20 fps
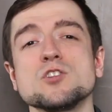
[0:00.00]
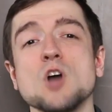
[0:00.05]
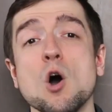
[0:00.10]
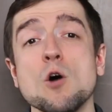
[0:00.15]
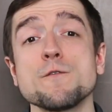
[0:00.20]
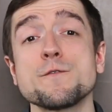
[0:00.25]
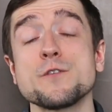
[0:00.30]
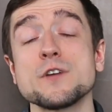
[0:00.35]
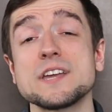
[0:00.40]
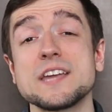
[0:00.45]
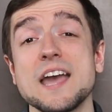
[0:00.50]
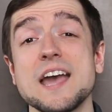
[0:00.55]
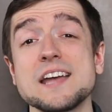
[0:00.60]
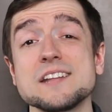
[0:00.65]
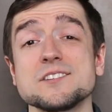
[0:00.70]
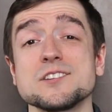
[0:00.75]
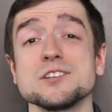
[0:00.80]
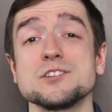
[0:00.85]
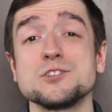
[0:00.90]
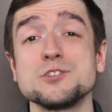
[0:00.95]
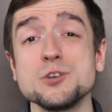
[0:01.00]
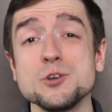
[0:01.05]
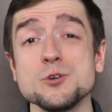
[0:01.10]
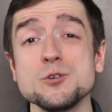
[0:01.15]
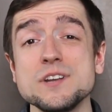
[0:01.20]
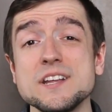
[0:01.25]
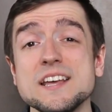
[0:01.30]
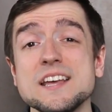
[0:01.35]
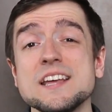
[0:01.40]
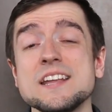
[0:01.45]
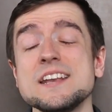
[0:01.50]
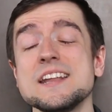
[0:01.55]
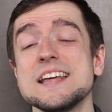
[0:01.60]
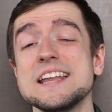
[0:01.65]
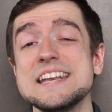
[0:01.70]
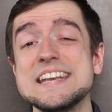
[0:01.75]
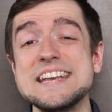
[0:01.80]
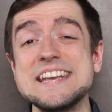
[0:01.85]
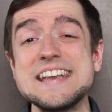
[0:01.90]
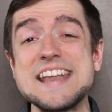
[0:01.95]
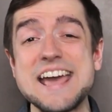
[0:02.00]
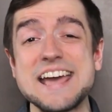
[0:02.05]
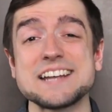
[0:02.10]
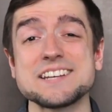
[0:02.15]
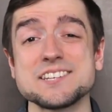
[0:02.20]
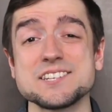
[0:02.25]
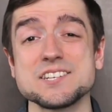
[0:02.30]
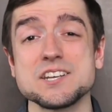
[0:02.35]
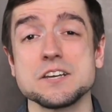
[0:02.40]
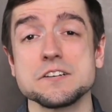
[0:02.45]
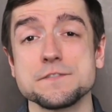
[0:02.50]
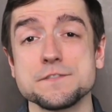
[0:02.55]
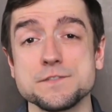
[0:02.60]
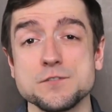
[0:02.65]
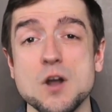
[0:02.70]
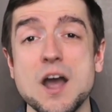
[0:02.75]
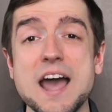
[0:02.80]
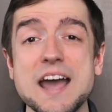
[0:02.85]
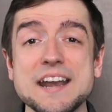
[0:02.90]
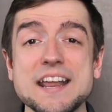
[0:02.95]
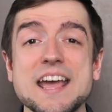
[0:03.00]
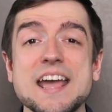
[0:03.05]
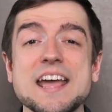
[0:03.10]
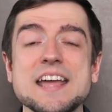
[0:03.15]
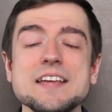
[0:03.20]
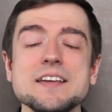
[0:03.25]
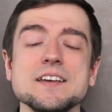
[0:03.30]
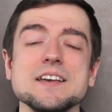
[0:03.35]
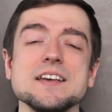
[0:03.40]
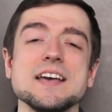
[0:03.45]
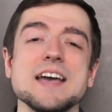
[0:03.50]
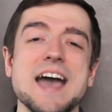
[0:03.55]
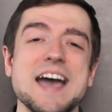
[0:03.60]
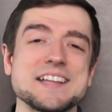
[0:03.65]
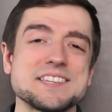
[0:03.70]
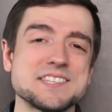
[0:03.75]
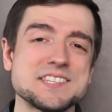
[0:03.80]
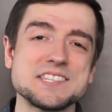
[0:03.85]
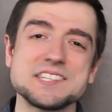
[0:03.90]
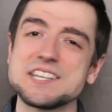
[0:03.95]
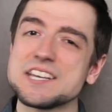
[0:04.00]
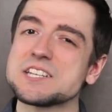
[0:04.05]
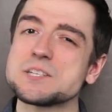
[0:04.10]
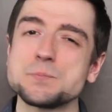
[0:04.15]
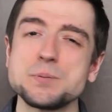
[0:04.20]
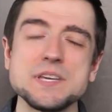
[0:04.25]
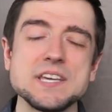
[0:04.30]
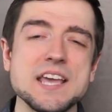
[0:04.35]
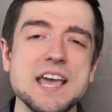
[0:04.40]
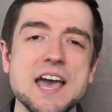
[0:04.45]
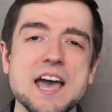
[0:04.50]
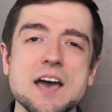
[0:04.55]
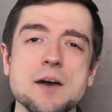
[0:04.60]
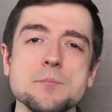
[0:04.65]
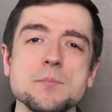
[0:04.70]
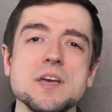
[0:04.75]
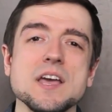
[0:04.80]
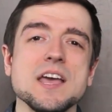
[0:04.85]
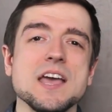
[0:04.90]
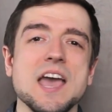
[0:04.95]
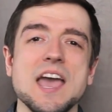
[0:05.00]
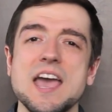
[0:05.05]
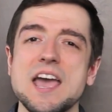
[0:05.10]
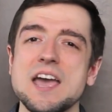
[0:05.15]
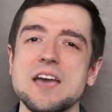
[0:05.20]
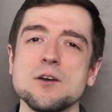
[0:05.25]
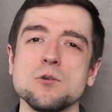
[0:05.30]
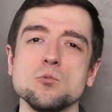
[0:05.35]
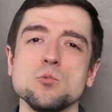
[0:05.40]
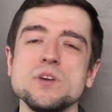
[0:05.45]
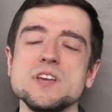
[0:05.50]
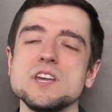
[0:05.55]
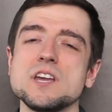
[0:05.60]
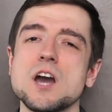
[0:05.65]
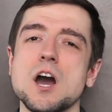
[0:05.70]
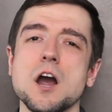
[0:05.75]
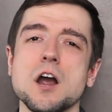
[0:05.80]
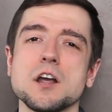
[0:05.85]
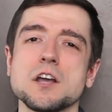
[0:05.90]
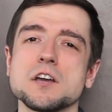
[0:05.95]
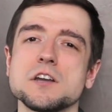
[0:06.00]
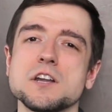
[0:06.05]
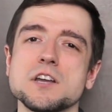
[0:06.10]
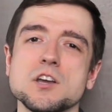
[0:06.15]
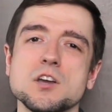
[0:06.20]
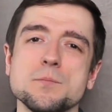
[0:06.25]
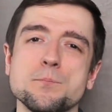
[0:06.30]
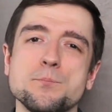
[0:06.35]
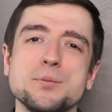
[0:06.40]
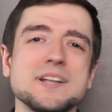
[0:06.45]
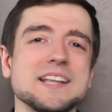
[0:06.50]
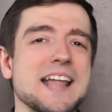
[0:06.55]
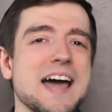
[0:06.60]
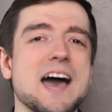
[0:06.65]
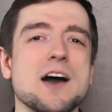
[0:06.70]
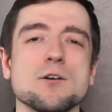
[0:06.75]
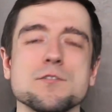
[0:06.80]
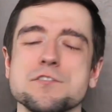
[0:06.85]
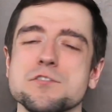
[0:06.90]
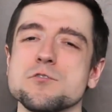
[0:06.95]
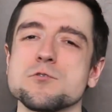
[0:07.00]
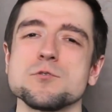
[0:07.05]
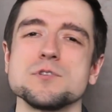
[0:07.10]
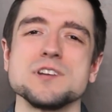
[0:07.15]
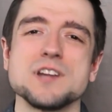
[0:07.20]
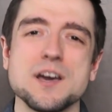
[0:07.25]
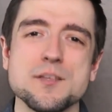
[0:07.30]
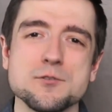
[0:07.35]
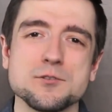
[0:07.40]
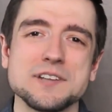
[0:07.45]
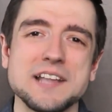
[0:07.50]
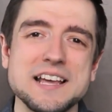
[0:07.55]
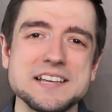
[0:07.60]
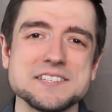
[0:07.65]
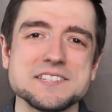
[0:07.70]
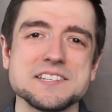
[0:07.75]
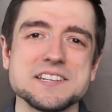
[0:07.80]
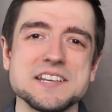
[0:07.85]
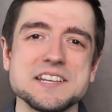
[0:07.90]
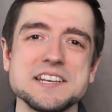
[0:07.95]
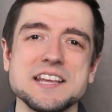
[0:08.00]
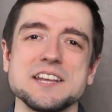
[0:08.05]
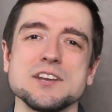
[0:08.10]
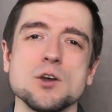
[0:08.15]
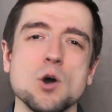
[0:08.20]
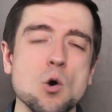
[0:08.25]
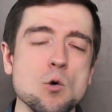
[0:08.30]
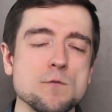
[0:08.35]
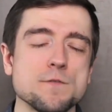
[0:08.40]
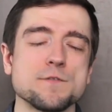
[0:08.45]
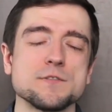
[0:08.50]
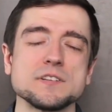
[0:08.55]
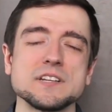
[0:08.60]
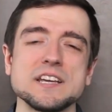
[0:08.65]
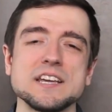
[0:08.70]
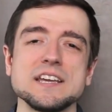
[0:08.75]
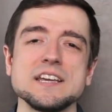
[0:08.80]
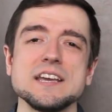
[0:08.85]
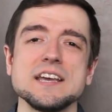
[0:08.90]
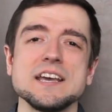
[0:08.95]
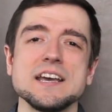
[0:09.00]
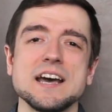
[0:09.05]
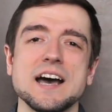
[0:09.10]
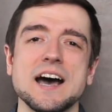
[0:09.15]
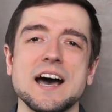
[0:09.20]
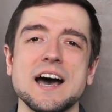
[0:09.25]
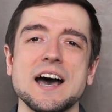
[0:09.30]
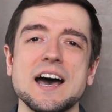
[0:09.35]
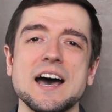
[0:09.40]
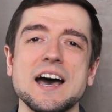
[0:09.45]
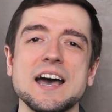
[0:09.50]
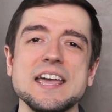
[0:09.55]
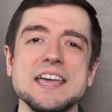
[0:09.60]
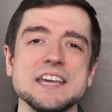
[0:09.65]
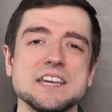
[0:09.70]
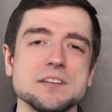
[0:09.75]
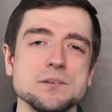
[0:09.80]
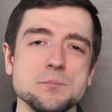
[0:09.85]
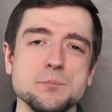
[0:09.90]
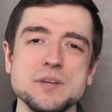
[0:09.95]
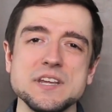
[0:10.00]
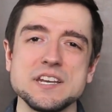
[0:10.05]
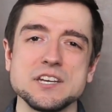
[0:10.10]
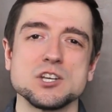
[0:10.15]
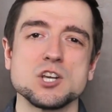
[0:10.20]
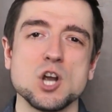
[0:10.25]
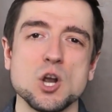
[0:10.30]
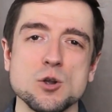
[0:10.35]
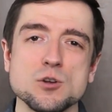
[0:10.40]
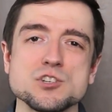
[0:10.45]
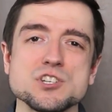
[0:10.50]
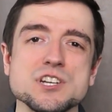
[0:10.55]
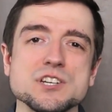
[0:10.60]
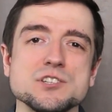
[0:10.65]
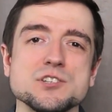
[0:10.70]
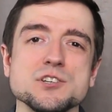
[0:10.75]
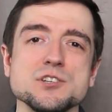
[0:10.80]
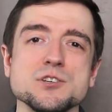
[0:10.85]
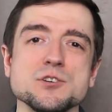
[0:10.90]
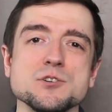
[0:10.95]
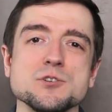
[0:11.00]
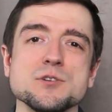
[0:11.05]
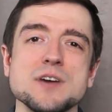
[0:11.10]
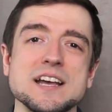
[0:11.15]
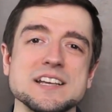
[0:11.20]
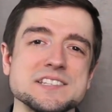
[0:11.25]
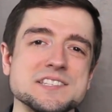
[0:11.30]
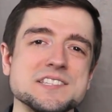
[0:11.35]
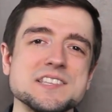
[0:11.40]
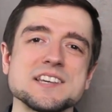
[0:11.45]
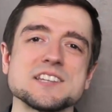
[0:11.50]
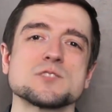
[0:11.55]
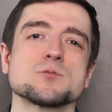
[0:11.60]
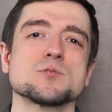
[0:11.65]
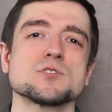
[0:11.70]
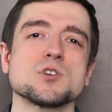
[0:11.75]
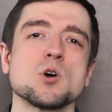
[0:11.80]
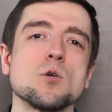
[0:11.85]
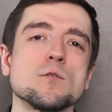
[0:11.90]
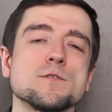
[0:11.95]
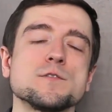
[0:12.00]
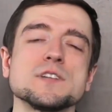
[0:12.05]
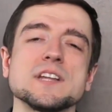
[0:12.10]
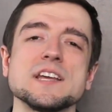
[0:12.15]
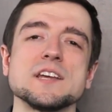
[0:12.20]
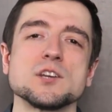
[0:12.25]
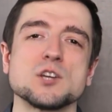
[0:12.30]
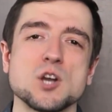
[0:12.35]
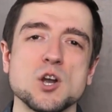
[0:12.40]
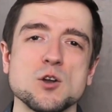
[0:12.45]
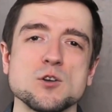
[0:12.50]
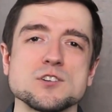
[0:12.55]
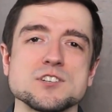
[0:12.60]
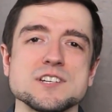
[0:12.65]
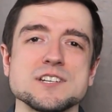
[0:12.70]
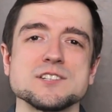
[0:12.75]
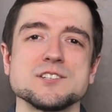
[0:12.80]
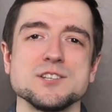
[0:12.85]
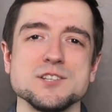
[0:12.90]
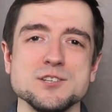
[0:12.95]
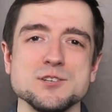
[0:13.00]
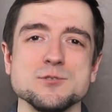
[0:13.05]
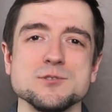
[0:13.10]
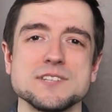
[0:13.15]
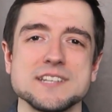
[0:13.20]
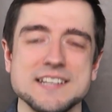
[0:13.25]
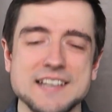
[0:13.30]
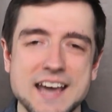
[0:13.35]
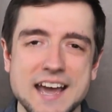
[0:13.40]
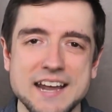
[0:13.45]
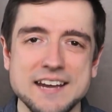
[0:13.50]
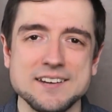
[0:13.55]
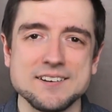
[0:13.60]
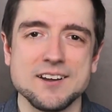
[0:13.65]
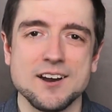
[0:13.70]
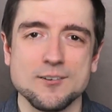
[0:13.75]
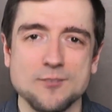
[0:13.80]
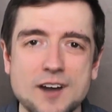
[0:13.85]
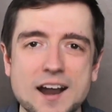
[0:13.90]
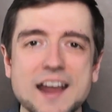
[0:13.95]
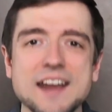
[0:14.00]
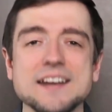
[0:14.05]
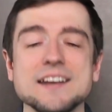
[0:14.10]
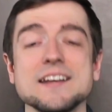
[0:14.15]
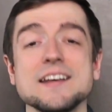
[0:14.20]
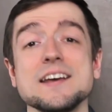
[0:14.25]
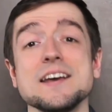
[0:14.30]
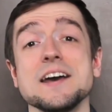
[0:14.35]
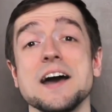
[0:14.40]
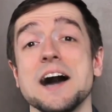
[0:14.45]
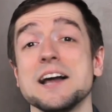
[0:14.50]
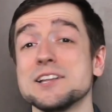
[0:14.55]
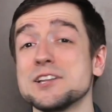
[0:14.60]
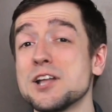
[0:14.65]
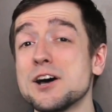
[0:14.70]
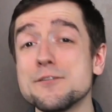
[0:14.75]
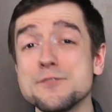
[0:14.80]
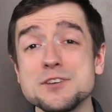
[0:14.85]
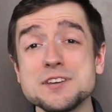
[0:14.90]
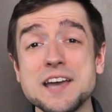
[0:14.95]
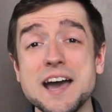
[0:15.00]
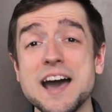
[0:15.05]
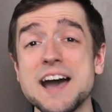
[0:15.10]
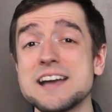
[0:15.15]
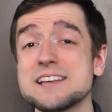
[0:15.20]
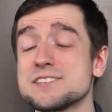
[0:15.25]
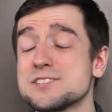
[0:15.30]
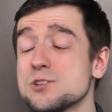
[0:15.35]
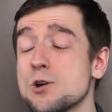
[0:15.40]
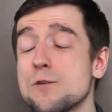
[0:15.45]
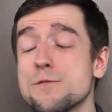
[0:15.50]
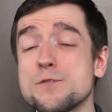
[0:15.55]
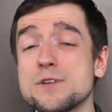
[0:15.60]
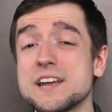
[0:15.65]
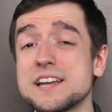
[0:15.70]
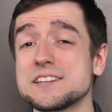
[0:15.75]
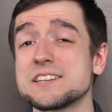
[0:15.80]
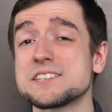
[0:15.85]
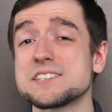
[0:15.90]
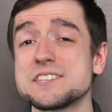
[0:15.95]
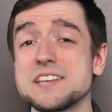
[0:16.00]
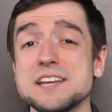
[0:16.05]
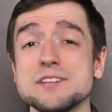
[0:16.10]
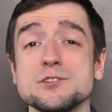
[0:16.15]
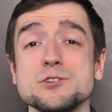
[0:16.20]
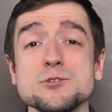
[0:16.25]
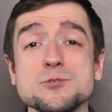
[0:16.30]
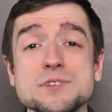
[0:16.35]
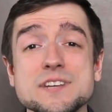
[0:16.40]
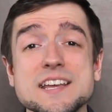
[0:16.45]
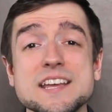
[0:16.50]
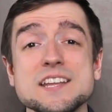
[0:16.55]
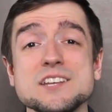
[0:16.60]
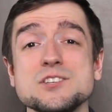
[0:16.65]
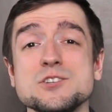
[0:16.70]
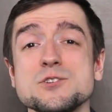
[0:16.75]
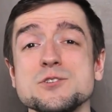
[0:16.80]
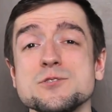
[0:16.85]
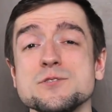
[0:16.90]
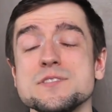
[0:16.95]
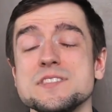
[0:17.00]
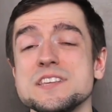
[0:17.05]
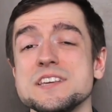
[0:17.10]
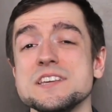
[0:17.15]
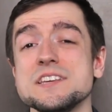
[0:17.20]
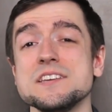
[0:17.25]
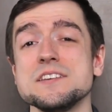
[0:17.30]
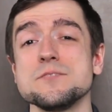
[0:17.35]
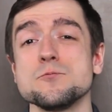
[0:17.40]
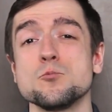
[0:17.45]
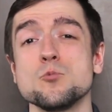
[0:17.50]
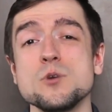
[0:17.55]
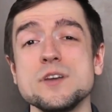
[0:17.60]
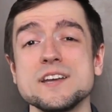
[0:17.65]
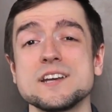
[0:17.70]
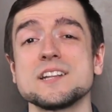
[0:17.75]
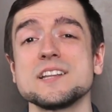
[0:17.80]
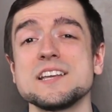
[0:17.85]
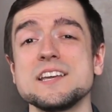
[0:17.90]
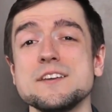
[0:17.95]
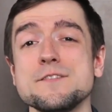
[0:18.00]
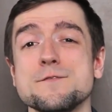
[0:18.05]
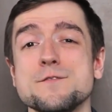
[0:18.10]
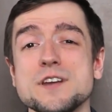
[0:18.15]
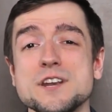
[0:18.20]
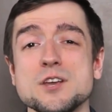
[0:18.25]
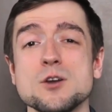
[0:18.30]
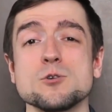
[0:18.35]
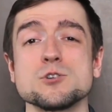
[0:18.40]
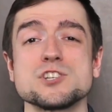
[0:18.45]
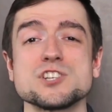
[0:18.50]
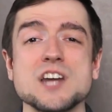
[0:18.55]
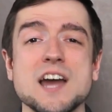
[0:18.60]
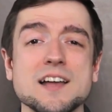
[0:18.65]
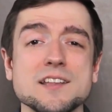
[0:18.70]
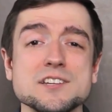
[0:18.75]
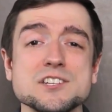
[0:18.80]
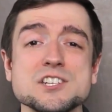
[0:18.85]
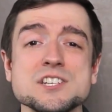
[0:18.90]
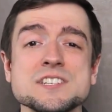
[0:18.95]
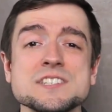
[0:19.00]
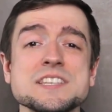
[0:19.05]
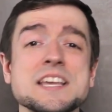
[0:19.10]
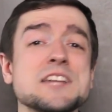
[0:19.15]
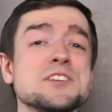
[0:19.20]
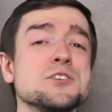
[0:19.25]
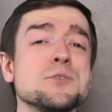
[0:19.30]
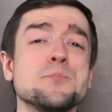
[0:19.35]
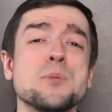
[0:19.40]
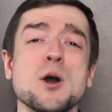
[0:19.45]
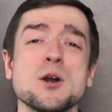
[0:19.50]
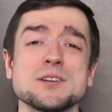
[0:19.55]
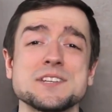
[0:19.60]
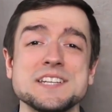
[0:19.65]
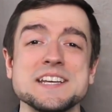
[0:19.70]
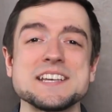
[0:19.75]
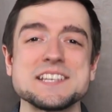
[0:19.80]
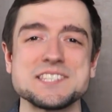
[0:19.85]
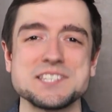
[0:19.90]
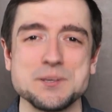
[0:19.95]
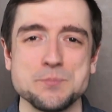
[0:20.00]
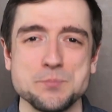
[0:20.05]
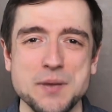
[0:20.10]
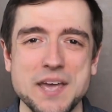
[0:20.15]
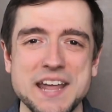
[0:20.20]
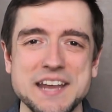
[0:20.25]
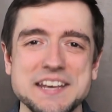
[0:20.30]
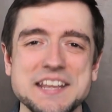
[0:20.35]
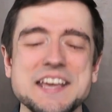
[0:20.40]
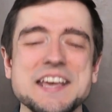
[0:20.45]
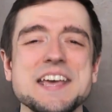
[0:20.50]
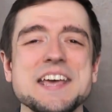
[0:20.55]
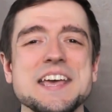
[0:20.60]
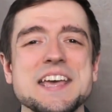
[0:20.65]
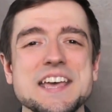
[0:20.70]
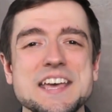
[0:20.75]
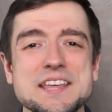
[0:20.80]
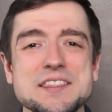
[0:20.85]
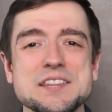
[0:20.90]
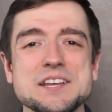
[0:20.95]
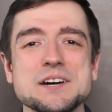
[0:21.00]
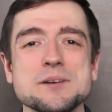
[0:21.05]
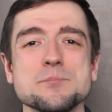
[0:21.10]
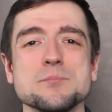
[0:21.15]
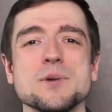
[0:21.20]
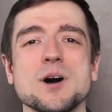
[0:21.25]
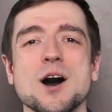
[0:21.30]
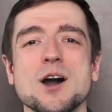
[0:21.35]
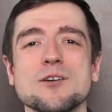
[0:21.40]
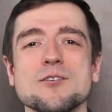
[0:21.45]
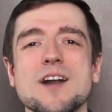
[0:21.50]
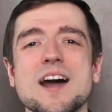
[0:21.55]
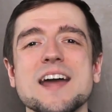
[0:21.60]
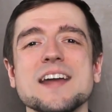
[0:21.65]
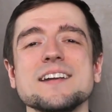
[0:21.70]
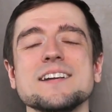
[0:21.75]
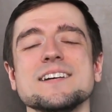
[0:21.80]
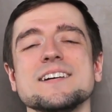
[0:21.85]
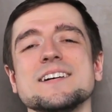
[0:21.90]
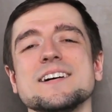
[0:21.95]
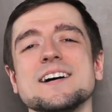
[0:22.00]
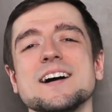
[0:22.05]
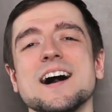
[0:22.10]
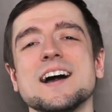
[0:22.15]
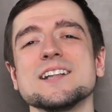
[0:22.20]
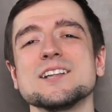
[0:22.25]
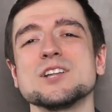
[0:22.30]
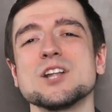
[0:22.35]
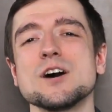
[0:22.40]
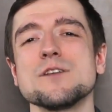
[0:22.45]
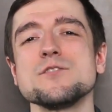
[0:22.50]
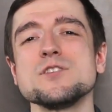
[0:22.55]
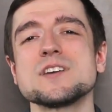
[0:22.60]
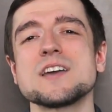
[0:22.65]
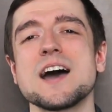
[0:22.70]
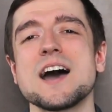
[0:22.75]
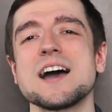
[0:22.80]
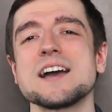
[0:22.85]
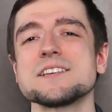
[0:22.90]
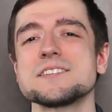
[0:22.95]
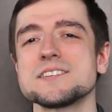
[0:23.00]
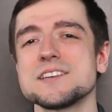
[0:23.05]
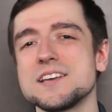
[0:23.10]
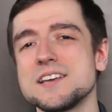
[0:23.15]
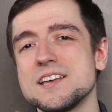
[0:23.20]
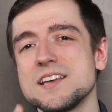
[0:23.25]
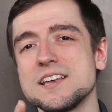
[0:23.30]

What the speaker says: Don't forget to tune in next Friday at 6 p.m. and we are going to plow through another lesson, and hopefully it can be encouraging to you as this was hopefully encouraging to you tonight. All right. I love you guys. Don't forget to stay tuned in to the weekly video challenges and to participate in them. All right. I love you guys.